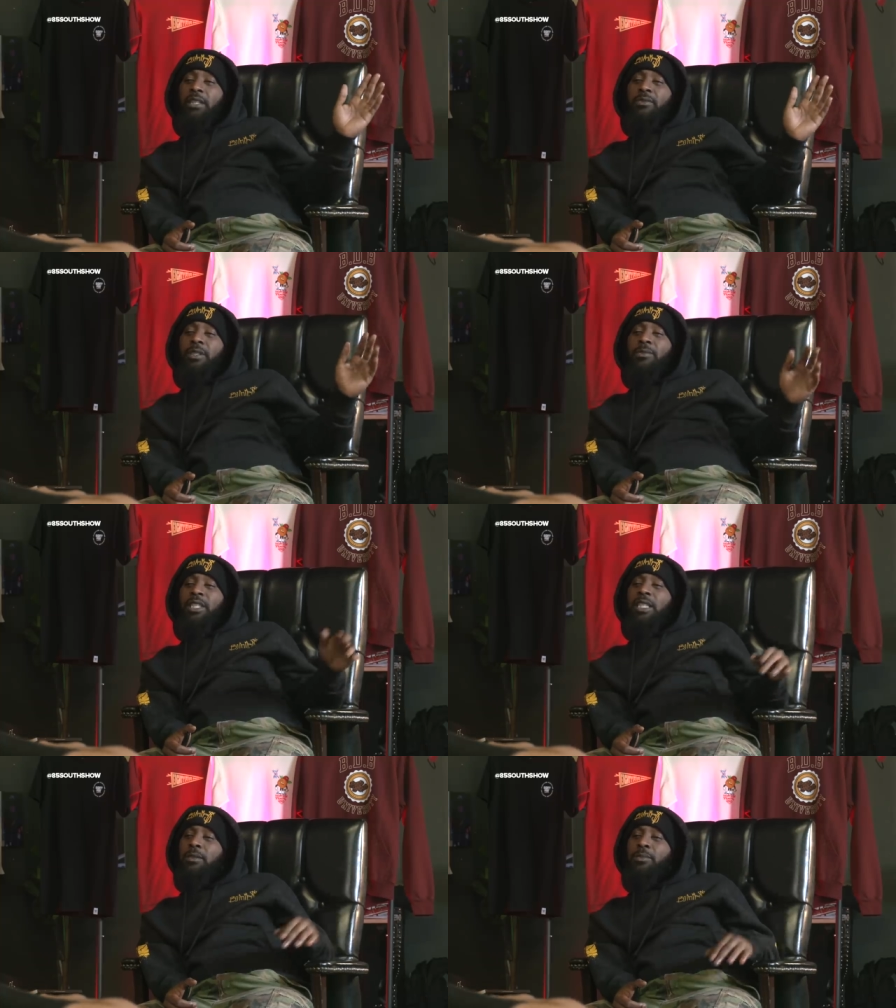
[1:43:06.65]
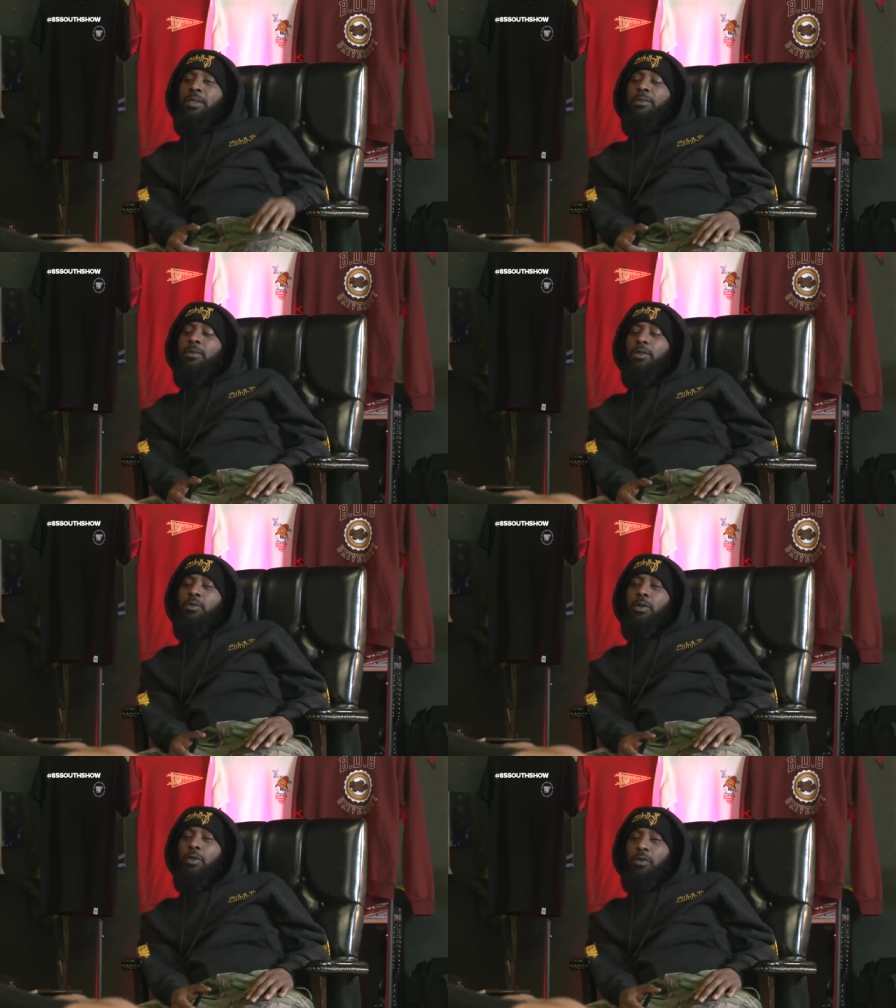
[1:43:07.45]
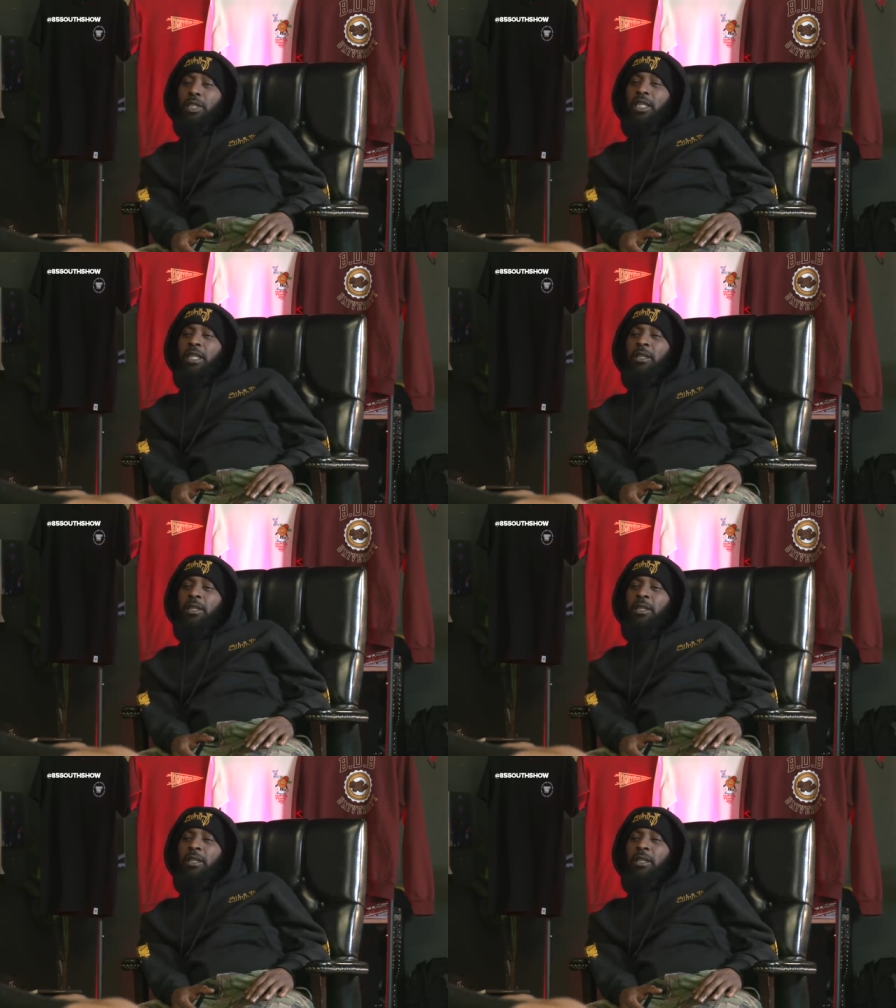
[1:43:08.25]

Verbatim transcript: of them telling people what's wrong with their